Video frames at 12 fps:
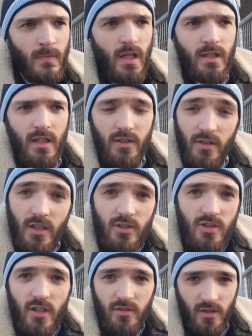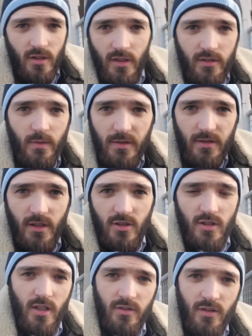and then he's initializing it, and that's how he's
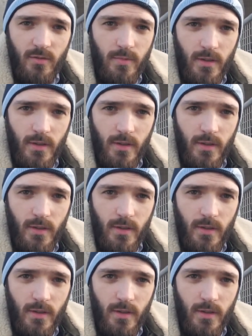initializing it,